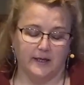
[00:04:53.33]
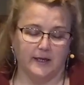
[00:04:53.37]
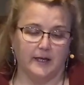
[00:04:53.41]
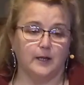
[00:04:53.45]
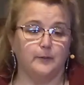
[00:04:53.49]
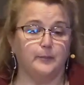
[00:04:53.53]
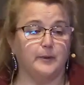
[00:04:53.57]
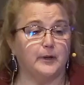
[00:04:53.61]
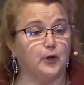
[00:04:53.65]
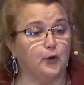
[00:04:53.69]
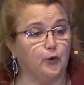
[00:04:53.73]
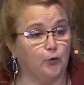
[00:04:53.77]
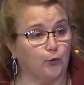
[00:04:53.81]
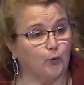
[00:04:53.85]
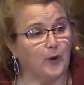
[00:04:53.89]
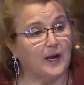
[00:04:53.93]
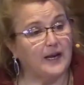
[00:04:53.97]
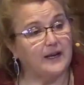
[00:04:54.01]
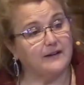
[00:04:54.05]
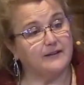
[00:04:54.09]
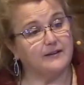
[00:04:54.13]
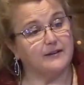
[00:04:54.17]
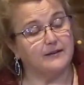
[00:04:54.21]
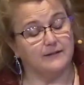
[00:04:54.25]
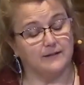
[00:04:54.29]
It'd be
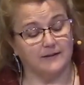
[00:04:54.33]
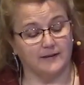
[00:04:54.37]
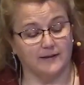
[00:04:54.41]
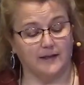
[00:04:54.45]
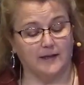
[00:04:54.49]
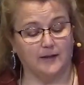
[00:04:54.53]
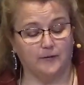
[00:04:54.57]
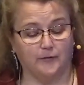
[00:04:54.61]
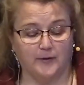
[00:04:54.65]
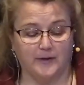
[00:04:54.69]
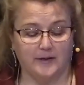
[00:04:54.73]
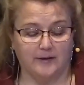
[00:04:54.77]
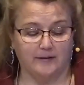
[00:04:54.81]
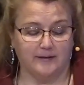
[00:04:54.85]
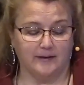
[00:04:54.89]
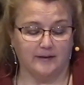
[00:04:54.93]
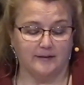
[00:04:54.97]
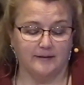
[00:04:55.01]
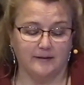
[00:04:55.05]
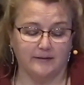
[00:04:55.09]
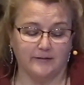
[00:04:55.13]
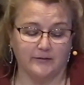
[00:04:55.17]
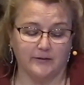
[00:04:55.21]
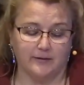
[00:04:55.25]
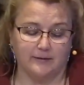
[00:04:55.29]
great if it
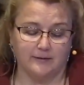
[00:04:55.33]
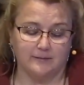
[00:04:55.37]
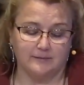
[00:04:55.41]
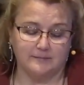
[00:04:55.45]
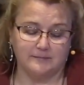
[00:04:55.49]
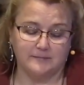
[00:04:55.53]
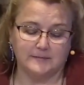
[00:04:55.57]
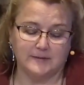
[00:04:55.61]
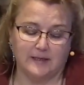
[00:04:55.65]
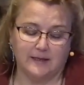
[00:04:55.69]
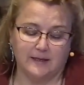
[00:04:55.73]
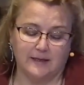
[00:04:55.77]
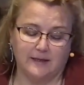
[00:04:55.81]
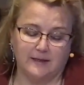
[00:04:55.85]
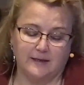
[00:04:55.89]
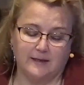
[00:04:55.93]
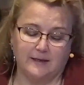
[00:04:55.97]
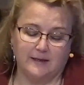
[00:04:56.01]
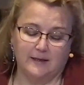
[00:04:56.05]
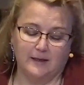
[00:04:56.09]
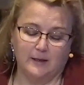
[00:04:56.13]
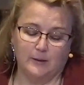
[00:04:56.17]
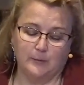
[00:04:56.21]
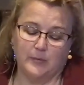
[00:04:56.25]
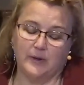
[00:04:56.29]
didn't,
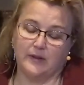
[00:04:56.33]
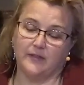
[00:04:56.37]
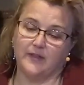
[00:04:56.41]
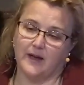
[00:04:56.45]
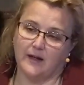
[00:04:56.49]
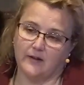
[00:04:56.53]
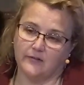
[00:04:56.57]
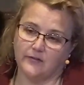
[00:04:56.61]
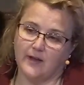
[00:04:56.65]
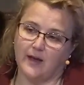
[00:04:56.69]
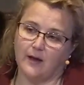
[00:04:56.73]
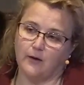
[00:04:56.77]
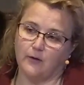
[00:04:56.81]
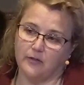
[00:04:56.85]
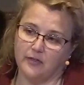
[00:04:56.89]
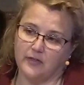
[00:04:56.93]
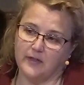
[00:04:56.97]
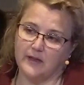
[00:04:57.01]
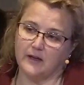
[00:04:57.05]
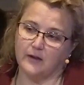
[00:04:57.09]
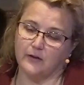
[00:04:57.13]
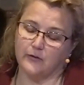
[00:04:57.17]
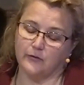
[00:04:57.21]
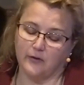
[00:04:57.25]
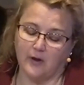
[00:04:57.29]
but that's how
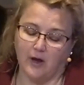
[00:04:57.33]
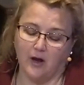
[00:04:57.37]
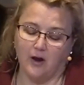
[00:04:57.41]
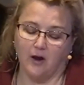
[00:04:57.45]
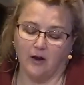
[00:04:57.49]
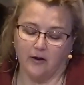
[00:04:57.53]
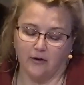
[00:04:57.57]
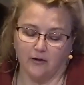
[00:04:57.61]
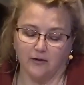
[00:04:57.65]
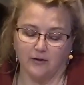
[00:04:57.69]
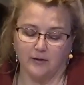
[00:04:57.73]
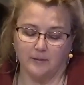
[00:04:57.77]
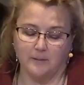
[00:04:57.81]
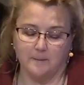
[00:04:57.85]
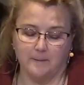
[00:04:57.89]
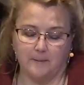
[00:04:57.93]
things are.